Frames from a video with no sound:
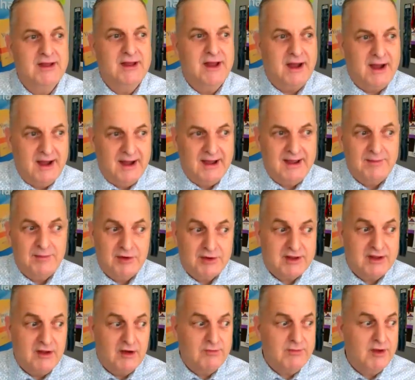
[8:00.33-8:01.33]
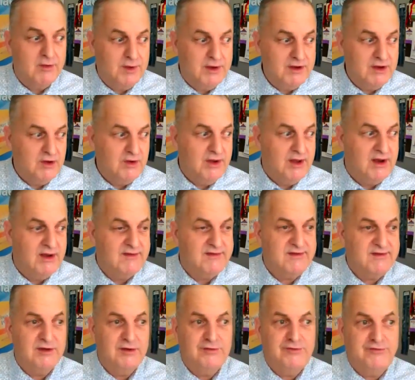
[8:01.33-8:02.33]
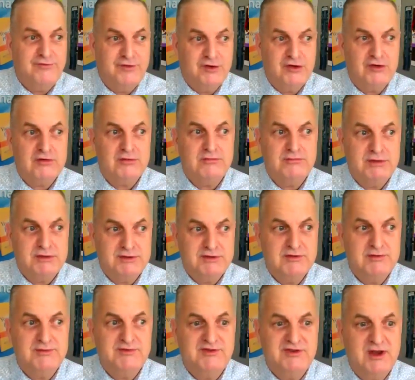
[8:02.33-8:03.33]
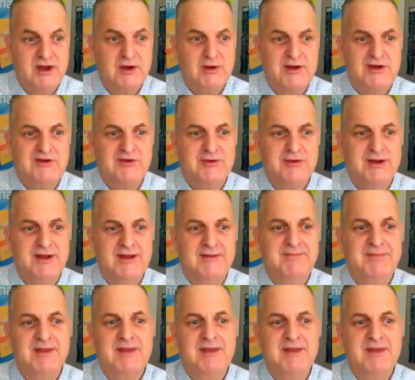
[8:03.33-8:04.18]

I am looking out my window, and I see a full-bloom cherry tree.